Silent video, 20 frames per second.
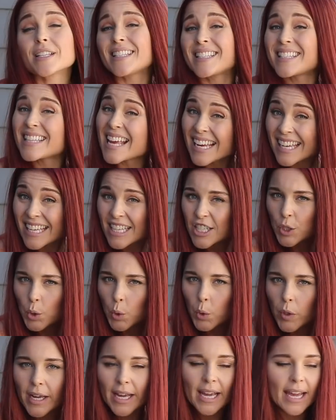The second
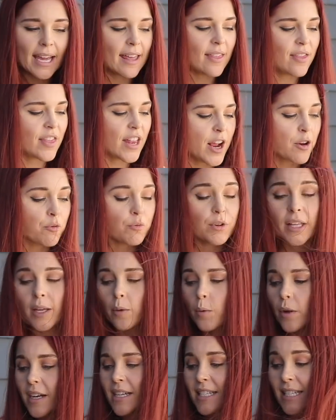toy that I
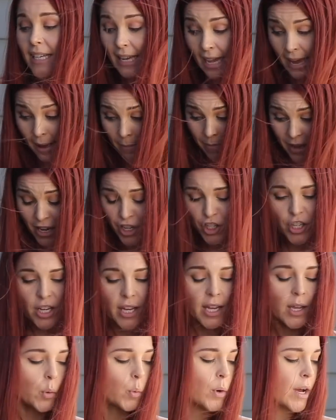really wanted to get
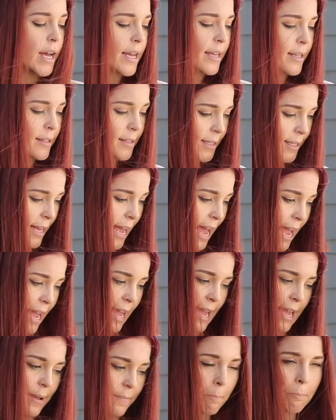Benji was
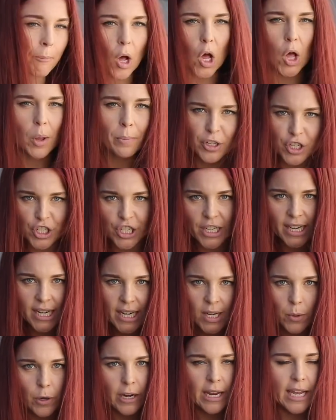a ball
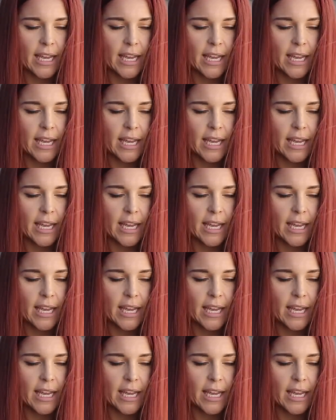machine where